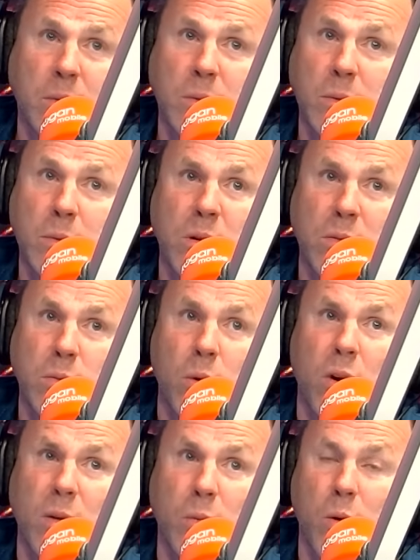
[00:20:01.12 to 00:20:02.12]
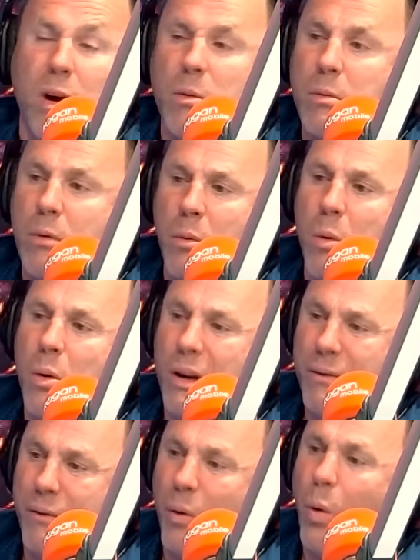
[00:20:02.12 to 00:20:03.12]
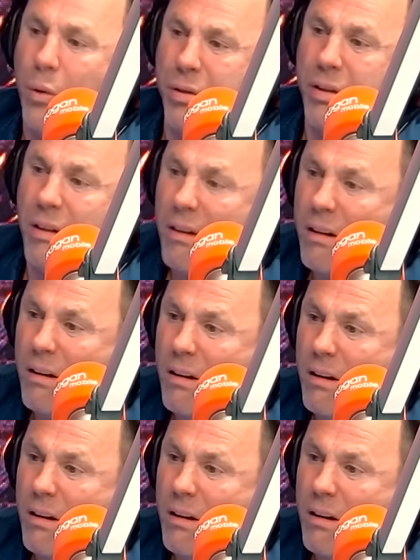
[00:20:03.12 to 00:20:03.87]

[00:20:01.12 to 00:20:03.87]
Why are we rewarding fourth?